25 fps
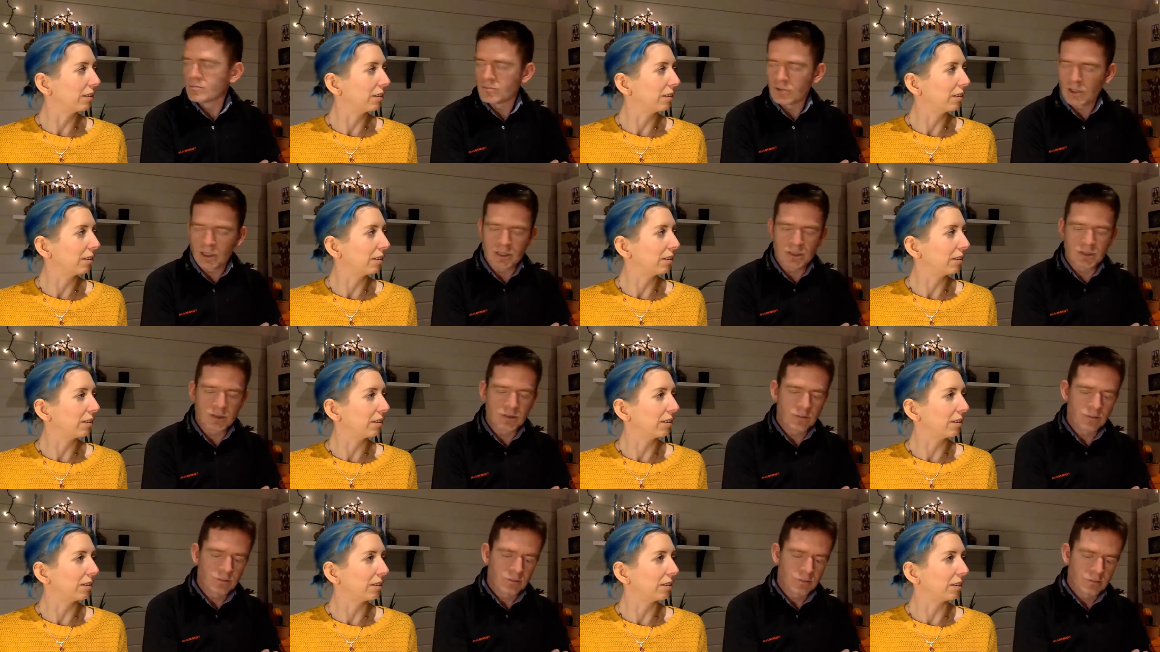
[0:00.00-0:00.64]
Speaker 1: Right.
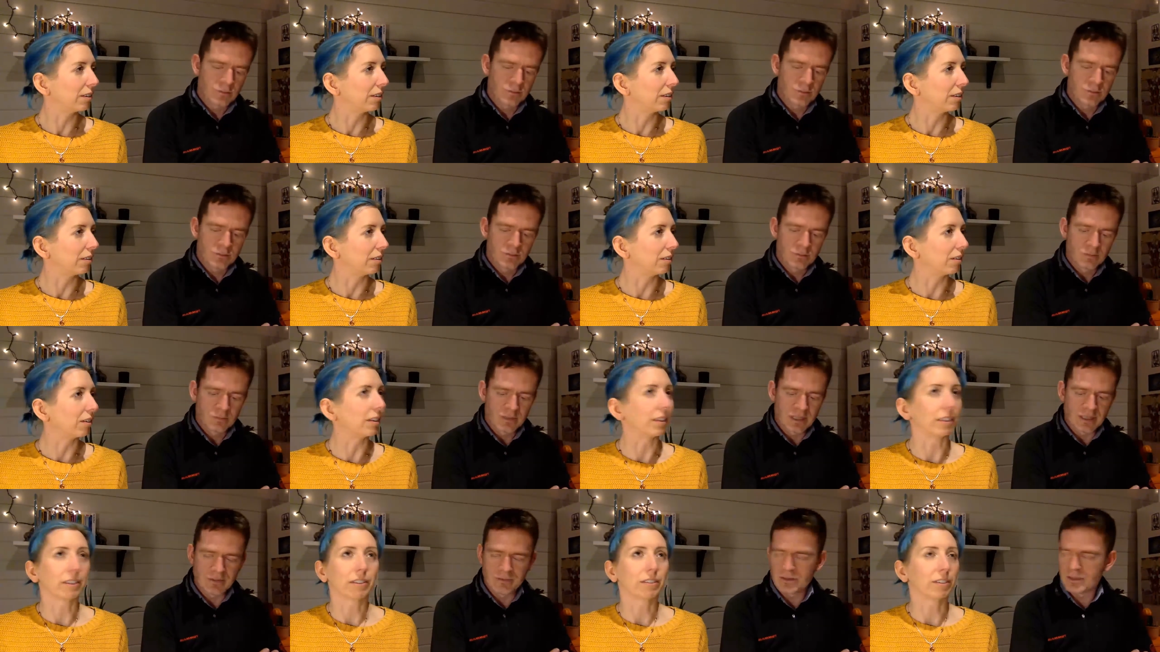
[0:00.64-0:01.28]

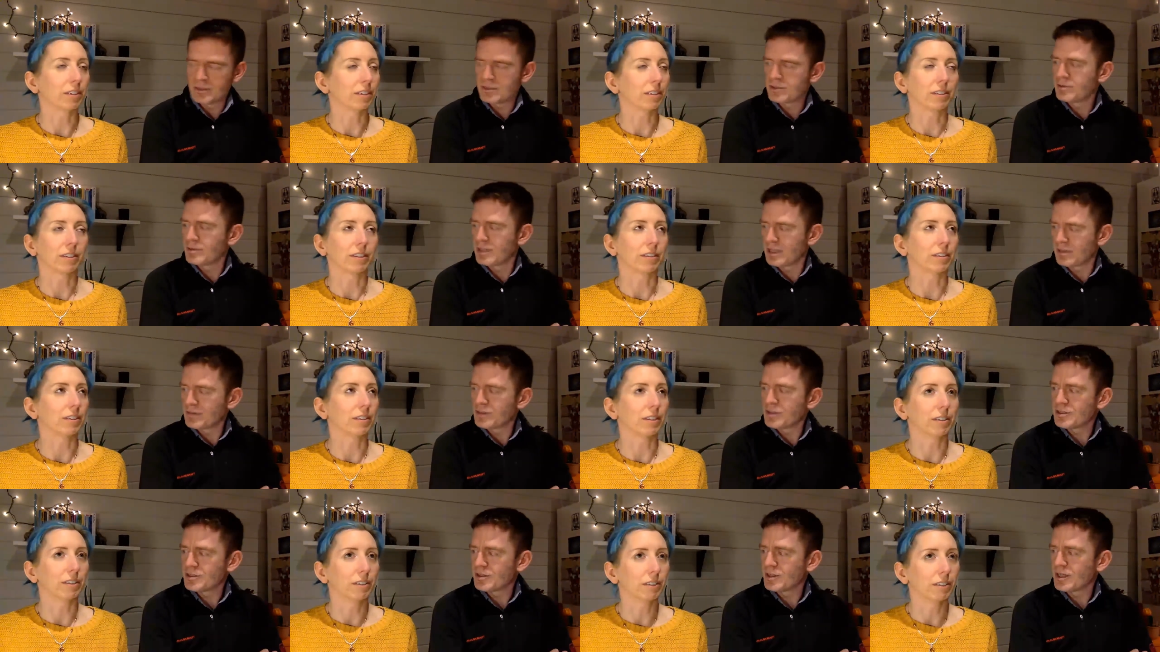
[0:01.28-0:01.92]
Like left, start it too,
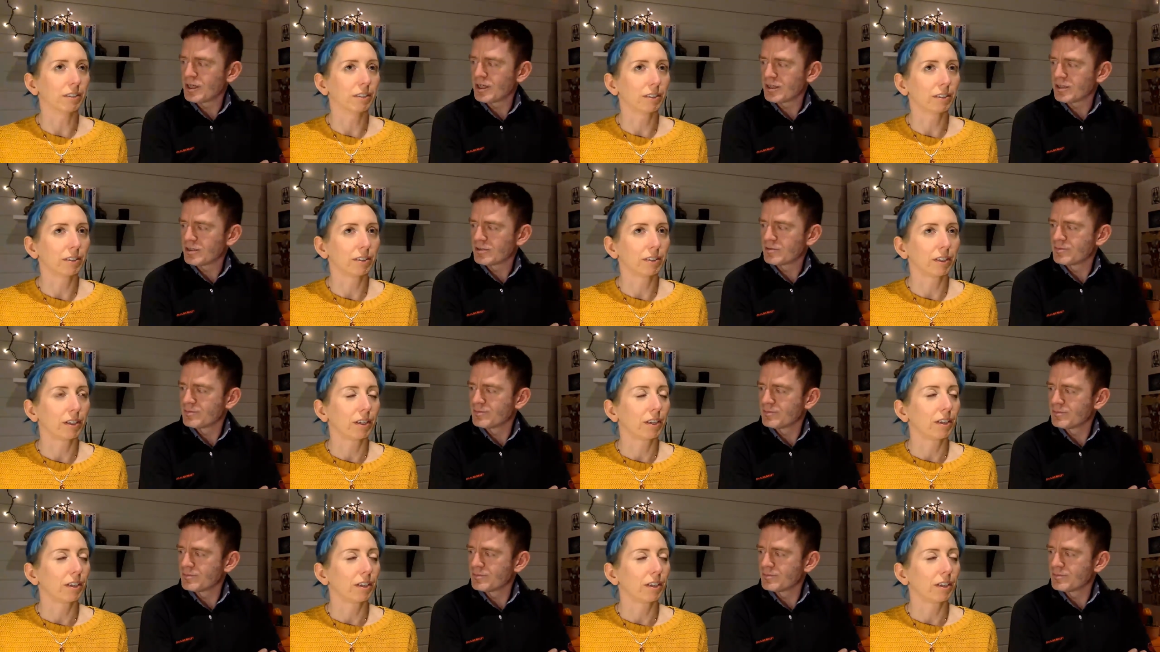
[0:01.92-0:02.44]
left it too late, huh?